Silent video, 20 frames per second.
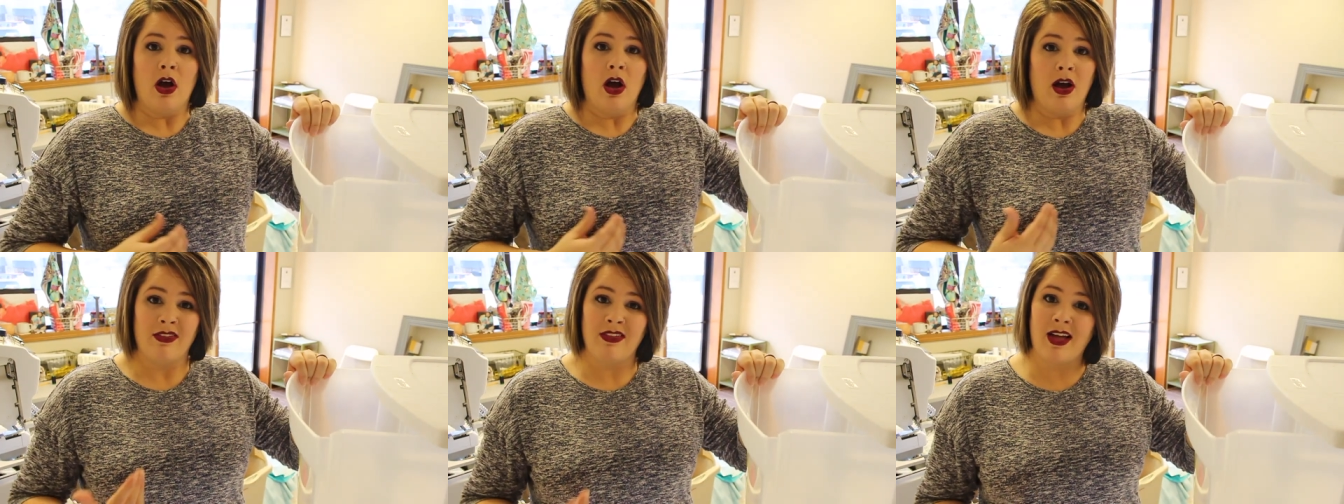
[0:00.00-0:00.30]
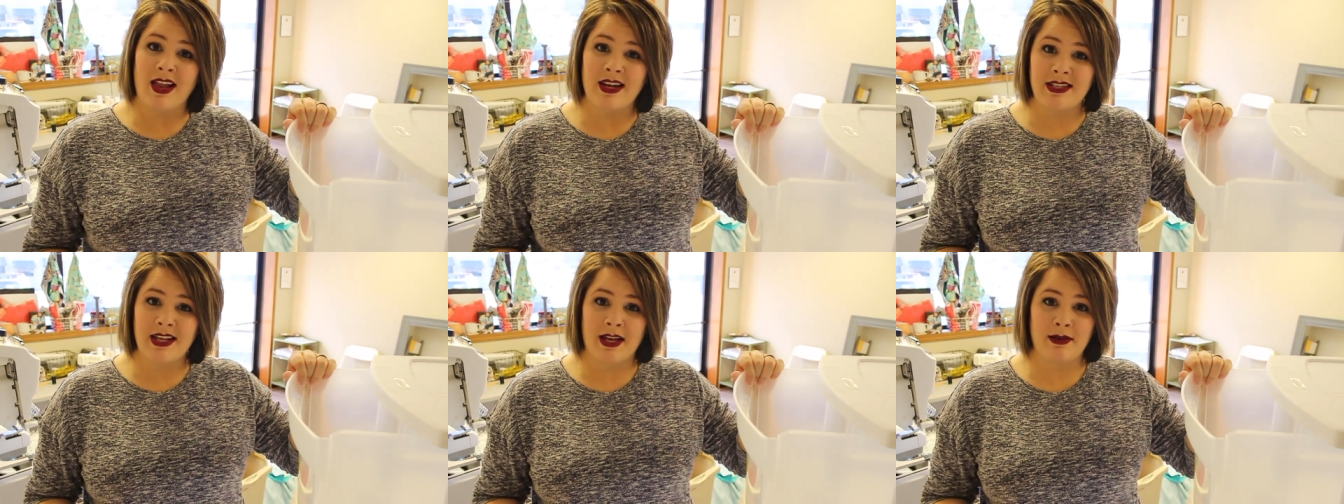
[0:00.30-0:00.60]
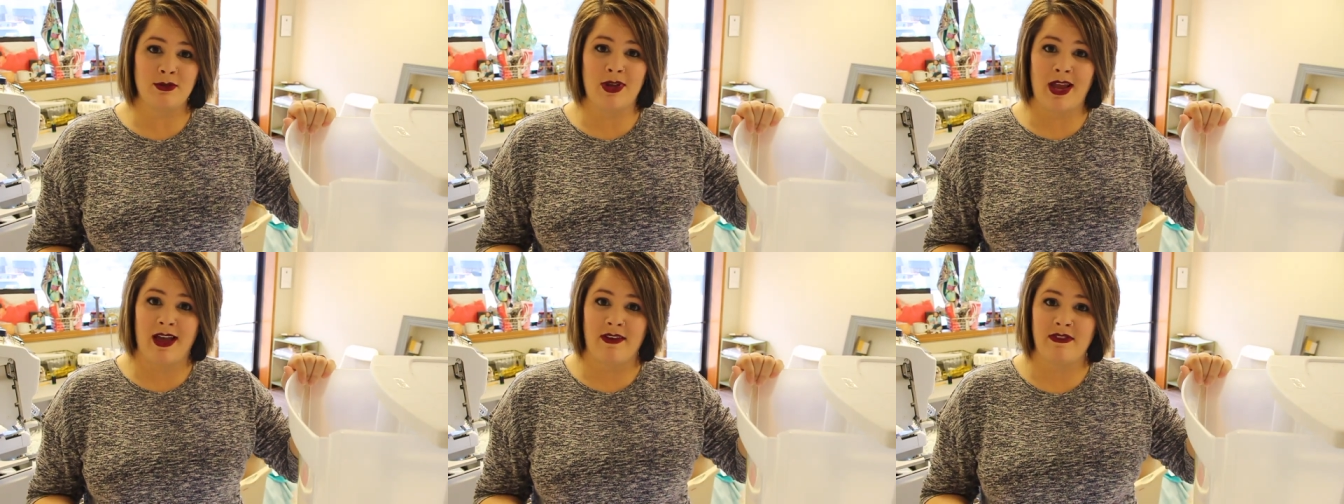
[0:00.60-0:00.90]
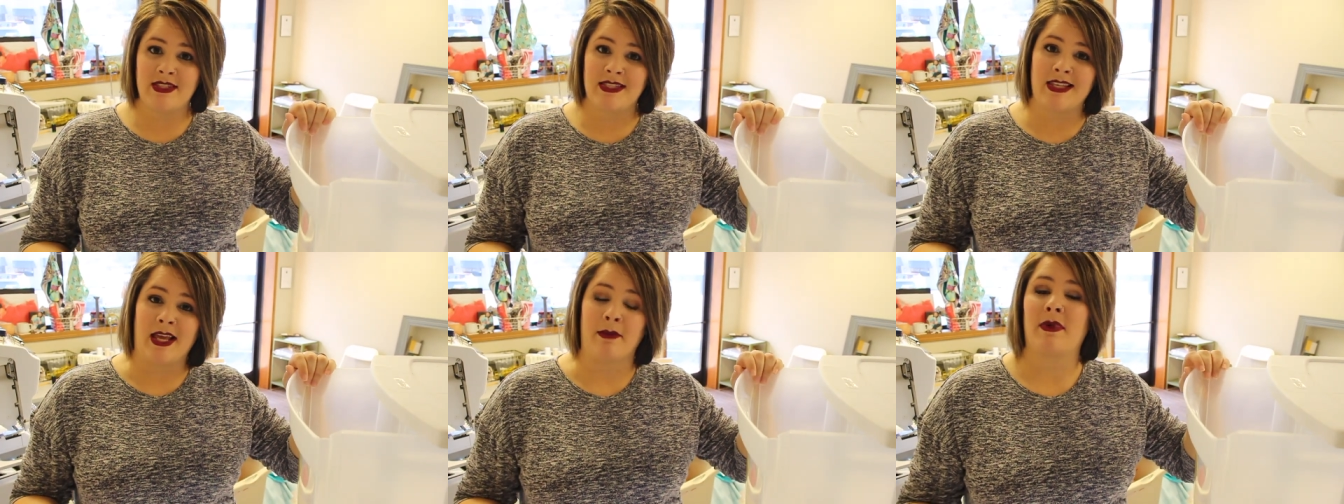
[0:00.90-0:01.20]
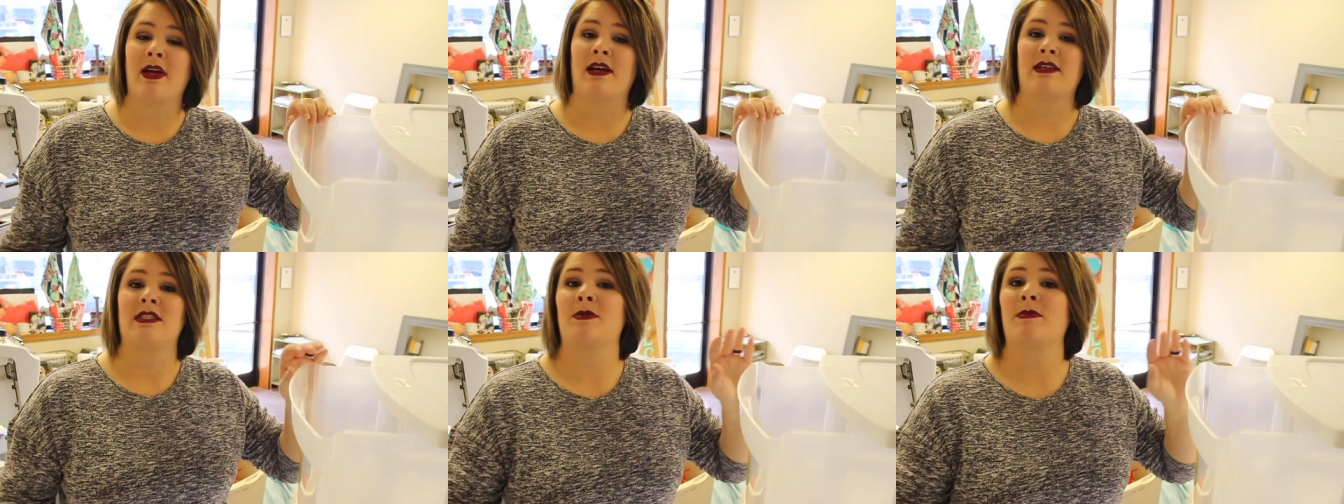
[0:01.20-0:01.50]
a lot of times we have the same
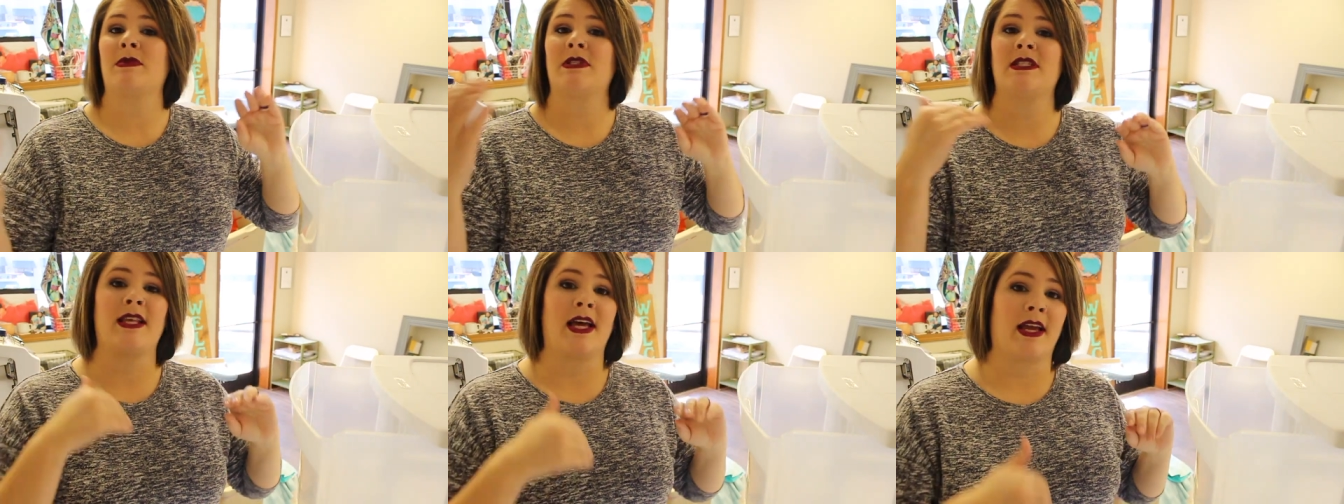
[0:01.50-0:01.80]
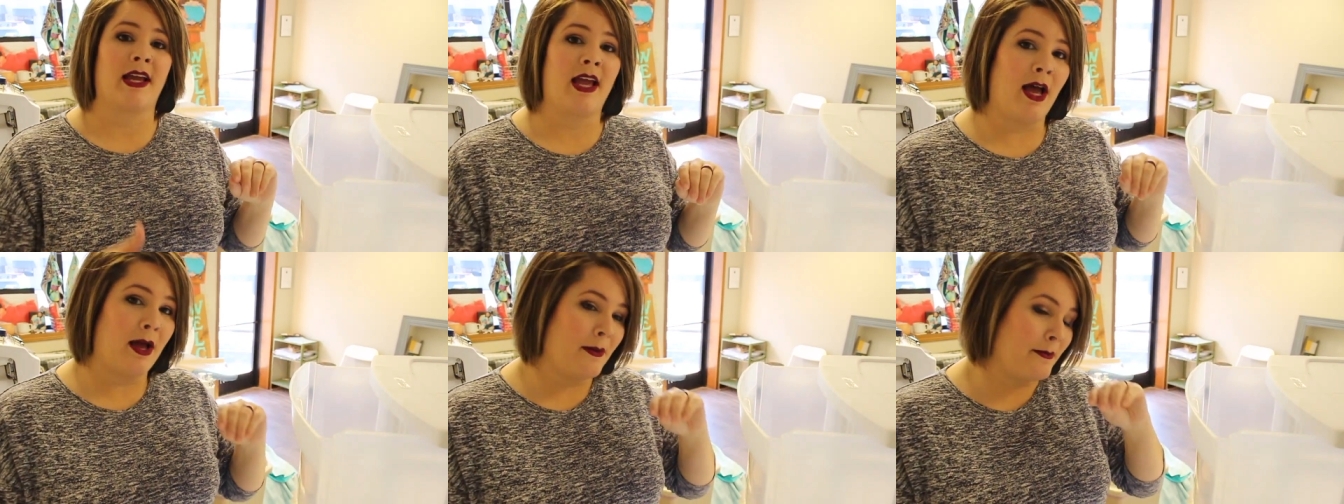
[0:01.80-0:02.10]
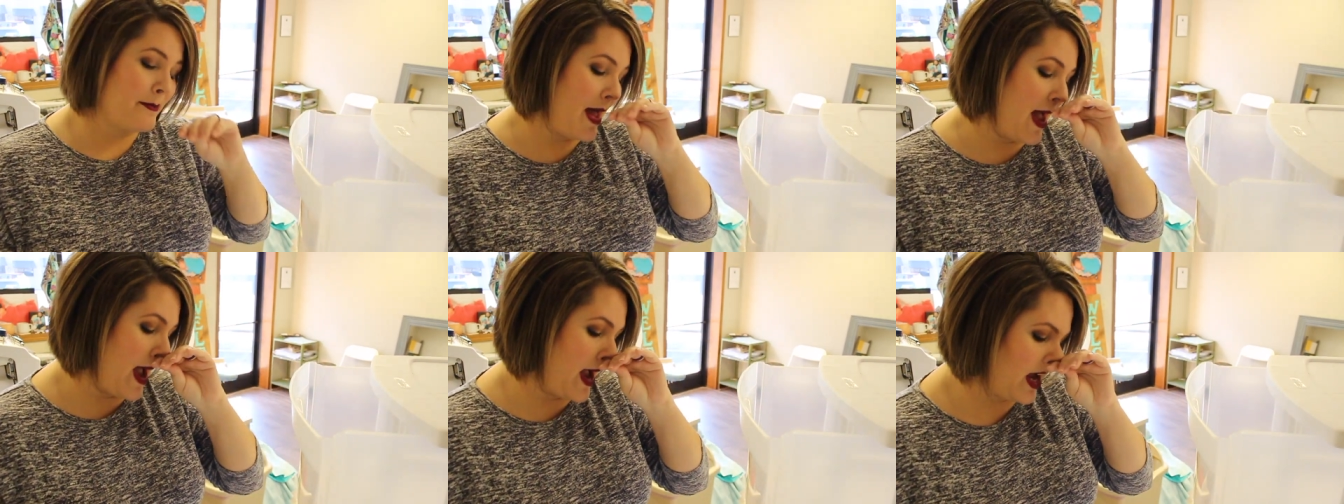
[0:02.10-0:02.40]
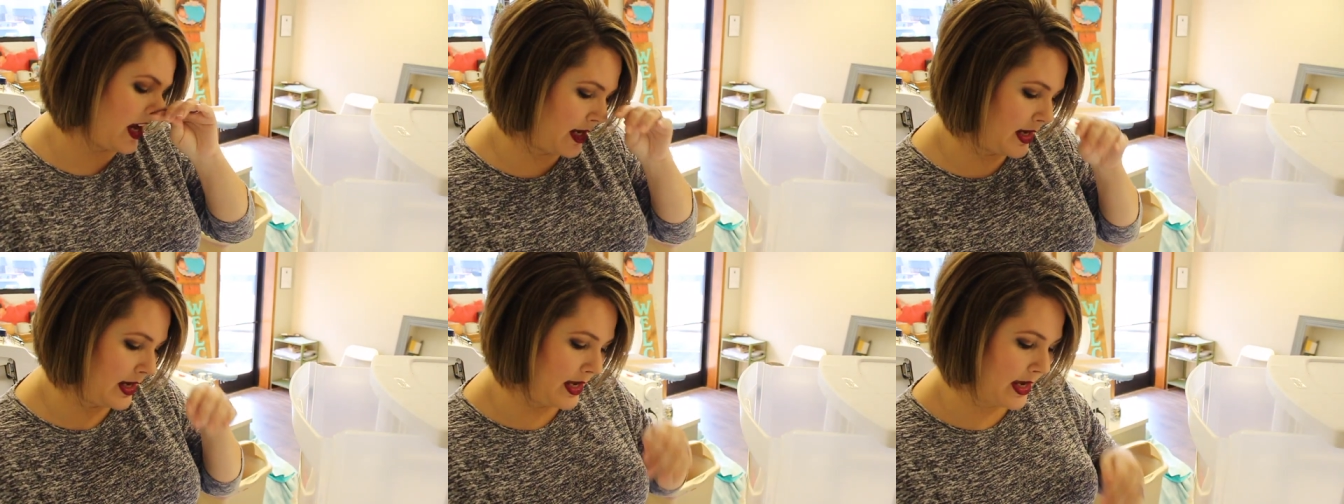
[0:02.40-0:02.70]
customers that come back